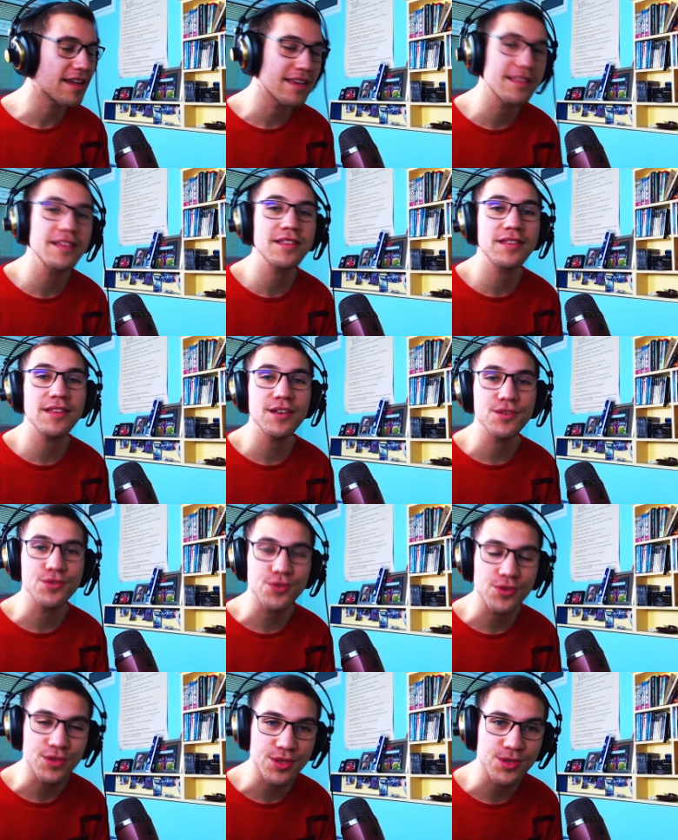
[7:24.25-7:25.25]
I did
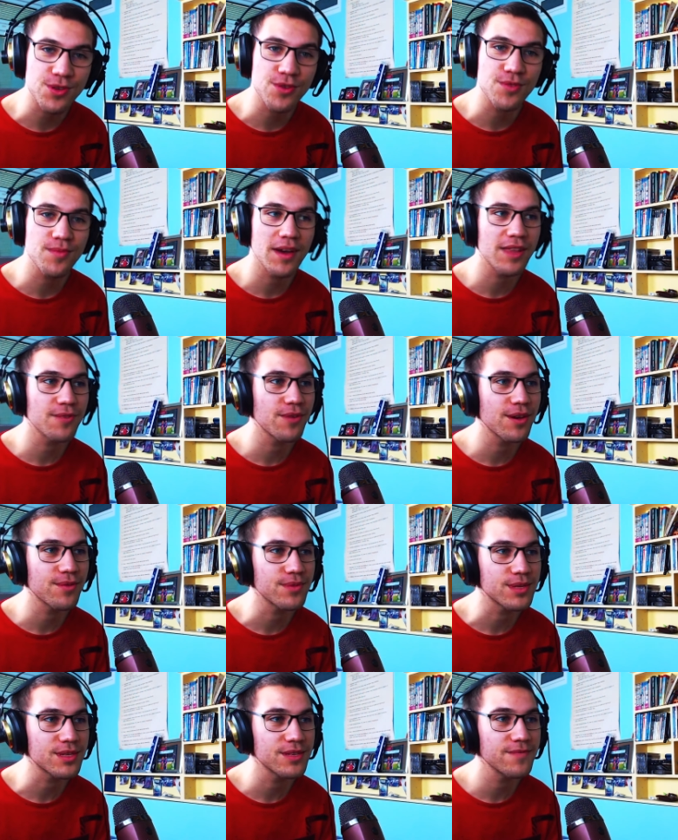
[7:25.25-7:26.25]
enjoy the song, by the way. It
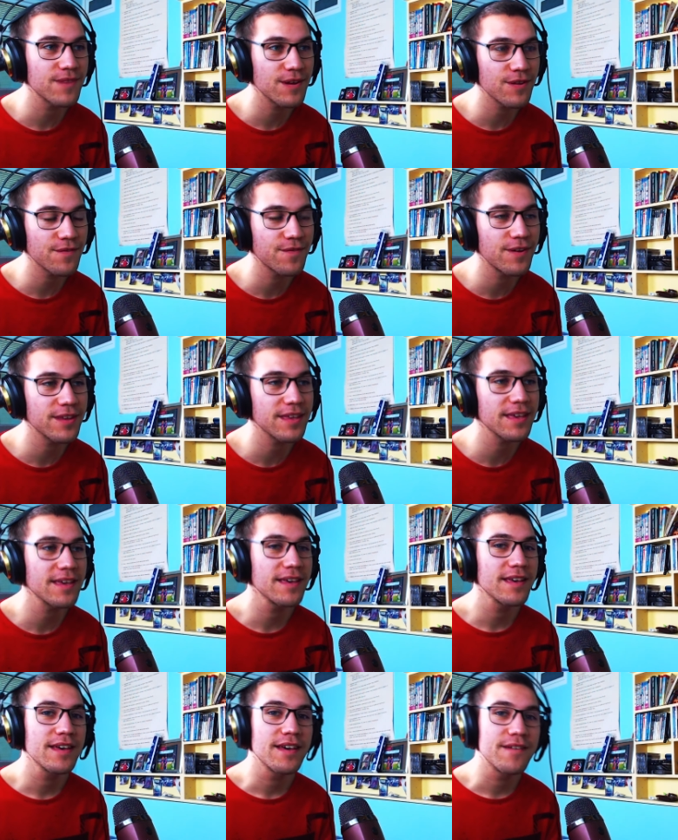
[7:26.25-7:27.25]
was very funny,
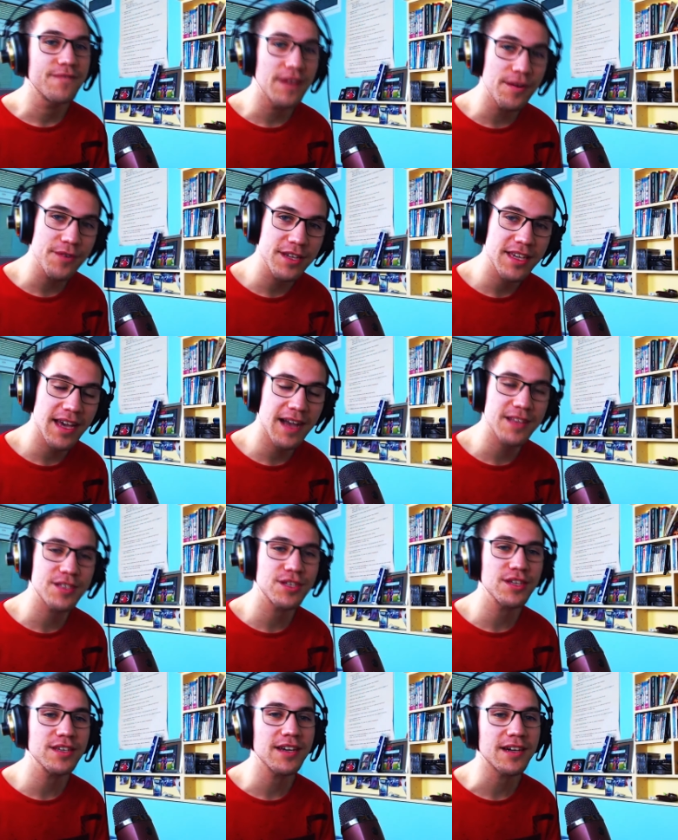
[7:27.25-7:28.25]
very
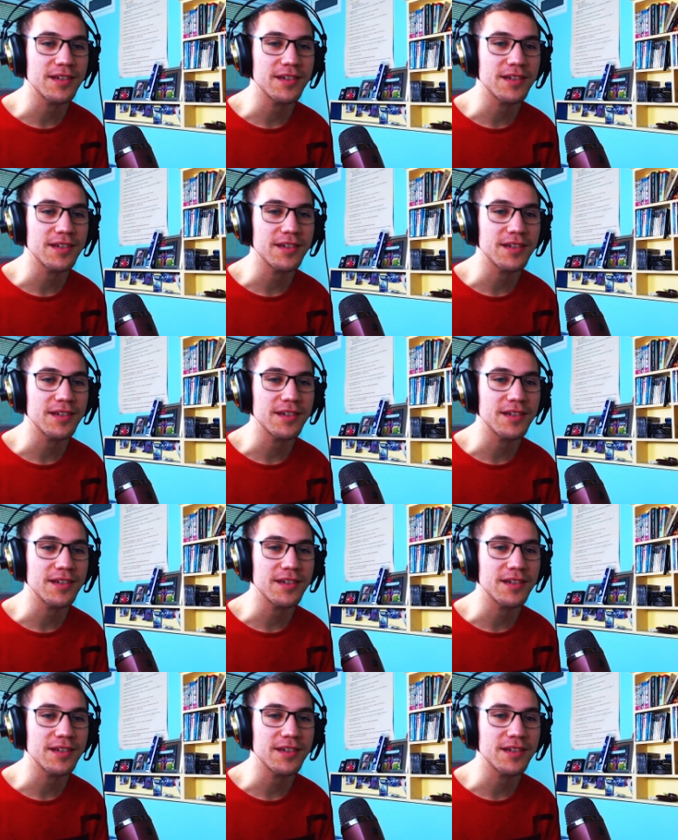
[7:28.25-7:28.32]
catchy.